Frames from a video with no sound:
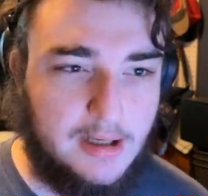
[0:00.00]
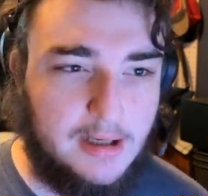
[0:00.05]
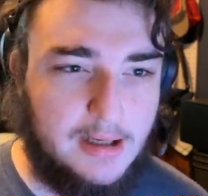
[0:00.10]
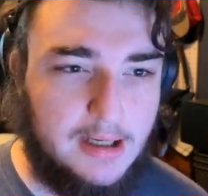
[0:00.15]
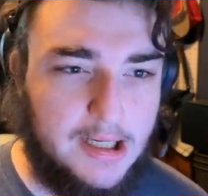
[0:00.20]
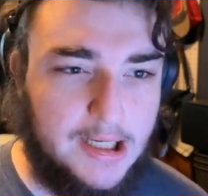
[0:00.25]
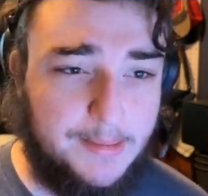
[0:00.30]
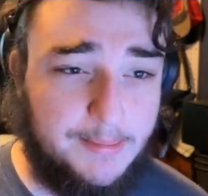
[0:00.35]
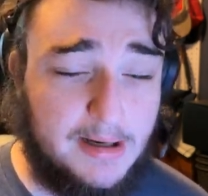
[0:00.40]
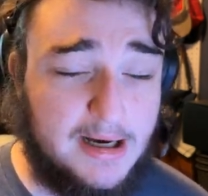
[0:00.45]

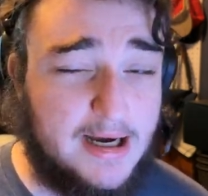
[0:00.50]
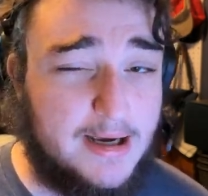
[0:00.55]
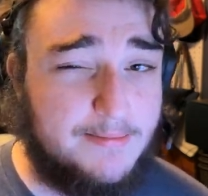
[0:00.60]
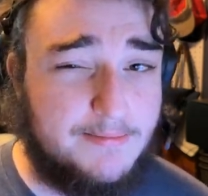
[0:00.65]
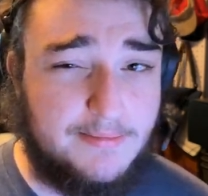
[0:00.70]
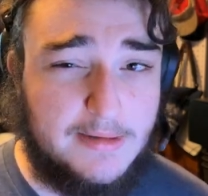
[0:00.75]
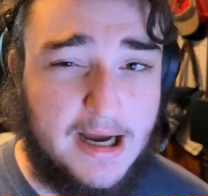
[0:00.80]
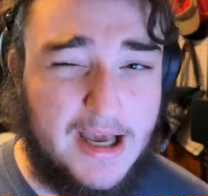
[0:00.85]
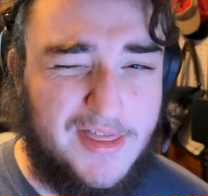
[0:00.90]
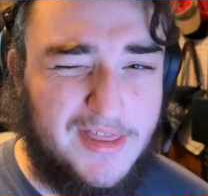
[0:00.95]

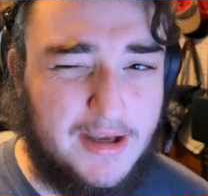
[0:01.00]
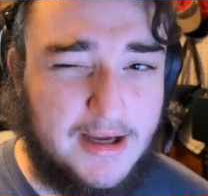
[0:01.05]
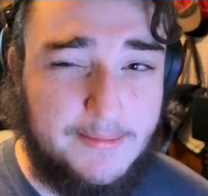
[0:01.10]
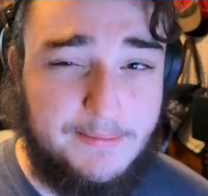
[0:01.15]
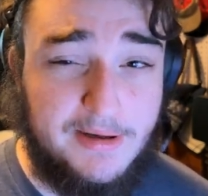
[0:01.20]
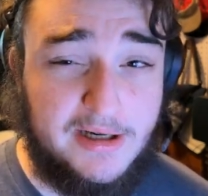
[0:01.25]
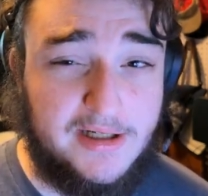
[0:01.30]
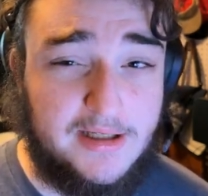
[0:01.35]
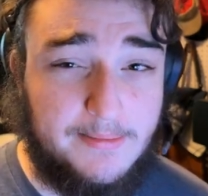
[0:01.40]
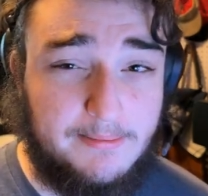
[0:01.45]
I think I
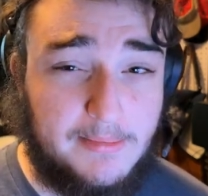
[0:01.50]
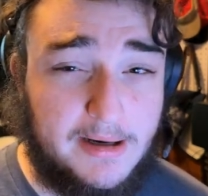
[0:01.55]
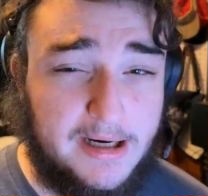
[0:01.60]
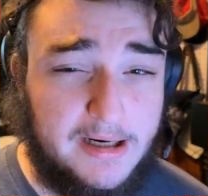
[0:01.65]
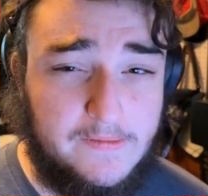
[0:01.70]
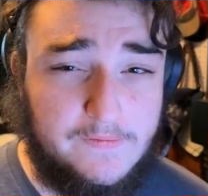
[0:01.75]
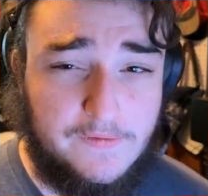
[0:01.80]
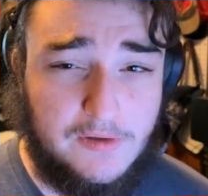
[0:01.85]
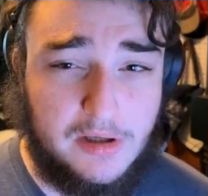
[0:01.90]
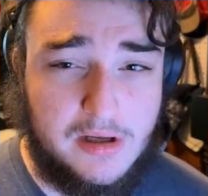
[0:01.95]
picked up
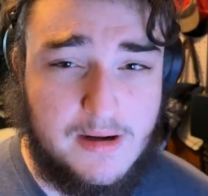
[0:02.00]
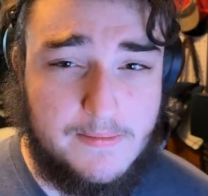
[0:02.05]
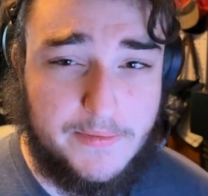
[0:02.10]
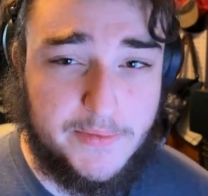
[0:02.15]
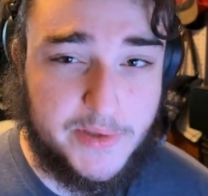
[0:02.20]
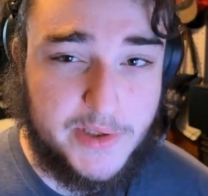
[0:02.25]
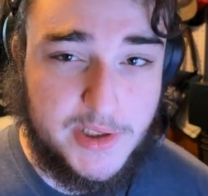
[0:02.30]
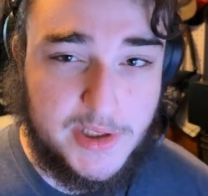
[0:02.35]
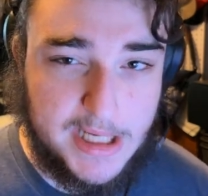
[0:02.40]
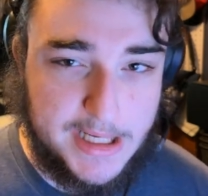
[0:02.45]
mine for a couple
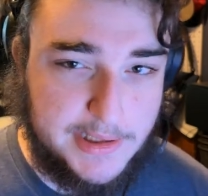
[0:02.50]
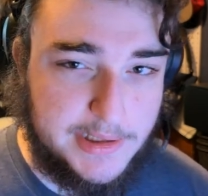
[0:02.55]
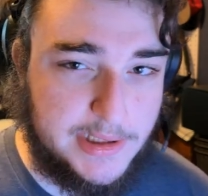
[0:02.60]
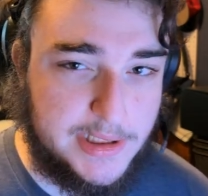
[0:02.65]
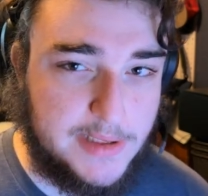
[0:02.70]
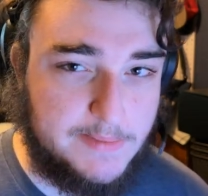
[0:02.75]
cents